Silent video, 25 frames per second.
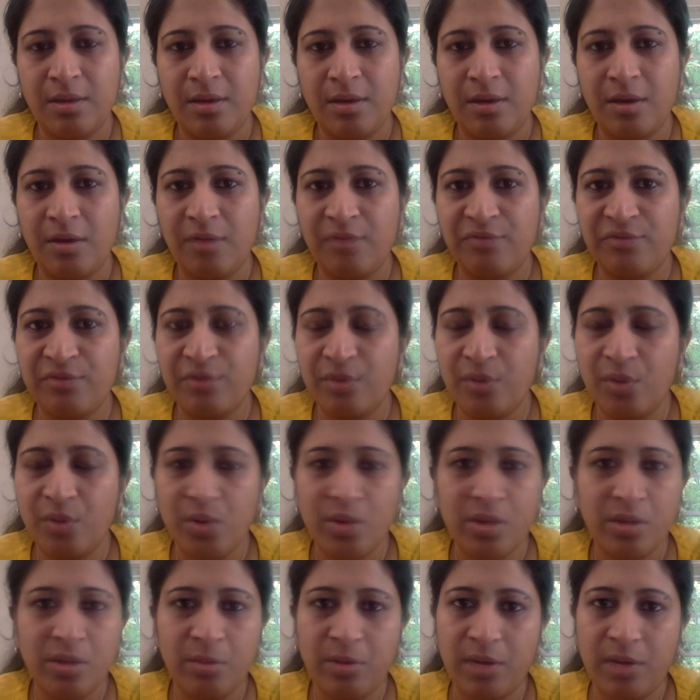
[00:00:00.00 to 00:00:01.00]
Of
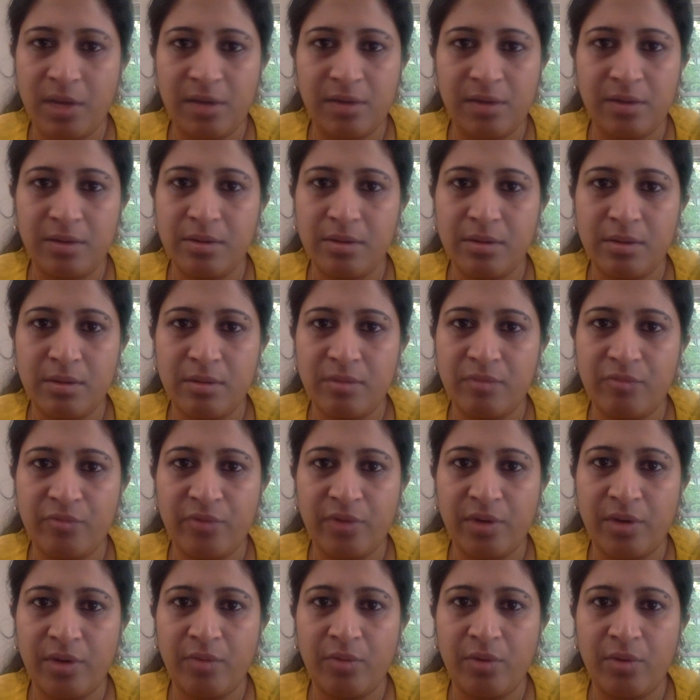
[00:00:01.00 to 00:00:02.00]
course, practice is
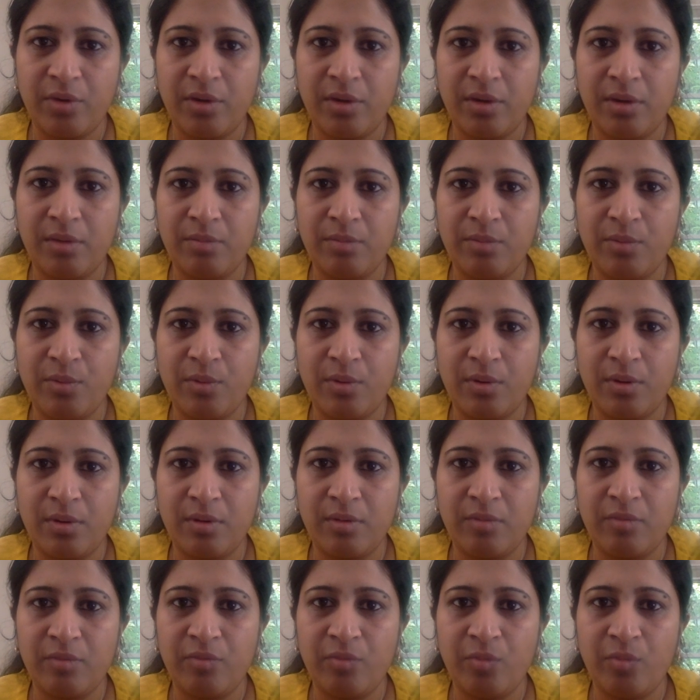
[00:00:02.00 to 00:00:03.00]
very, very
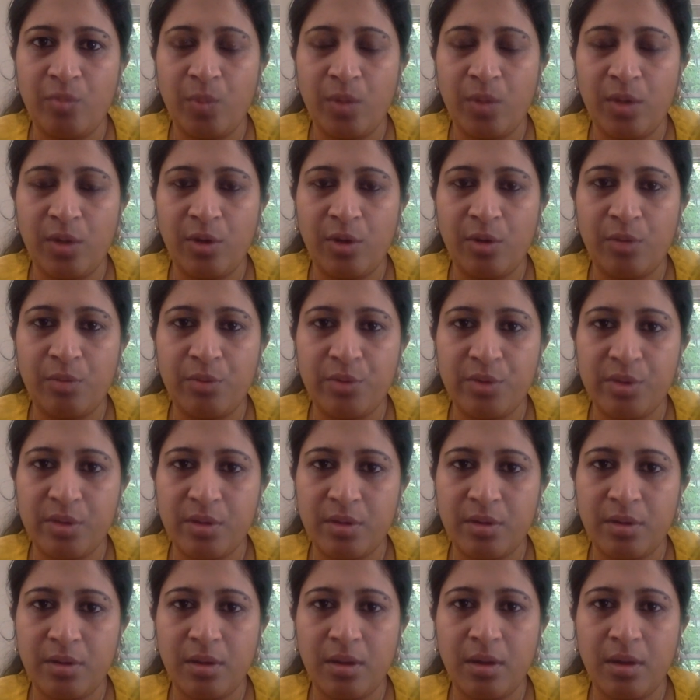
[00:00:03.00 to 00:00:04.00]
important when you're
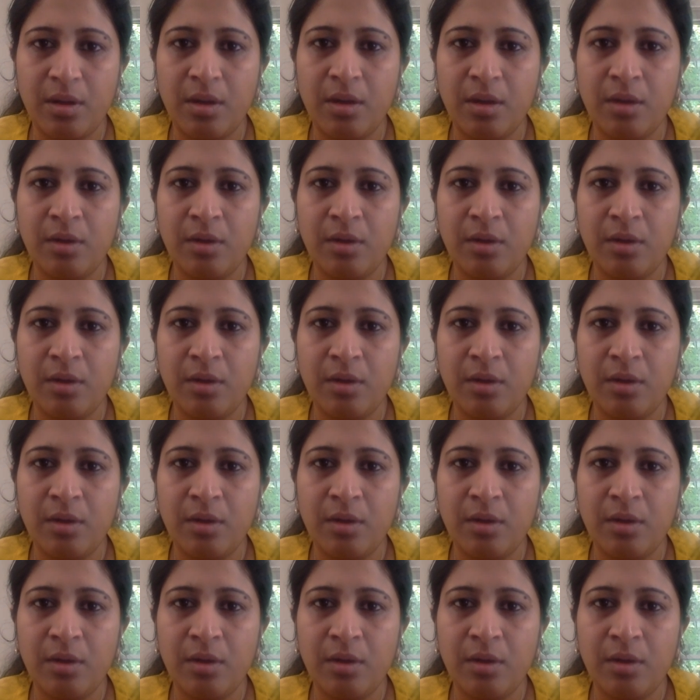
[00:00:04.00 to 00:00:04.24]
presenting.